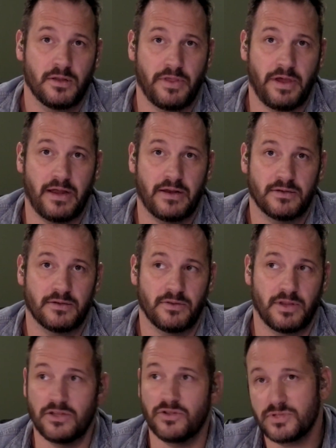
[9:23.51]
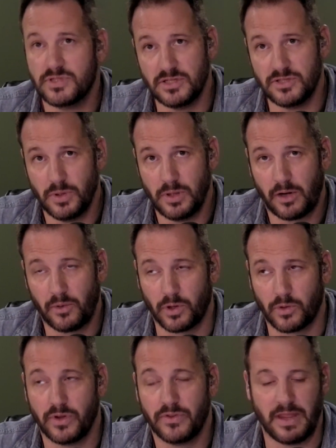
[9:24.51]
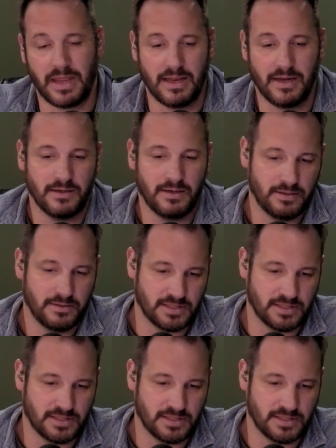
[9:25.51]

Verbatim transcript: that they used to do a lot of work with and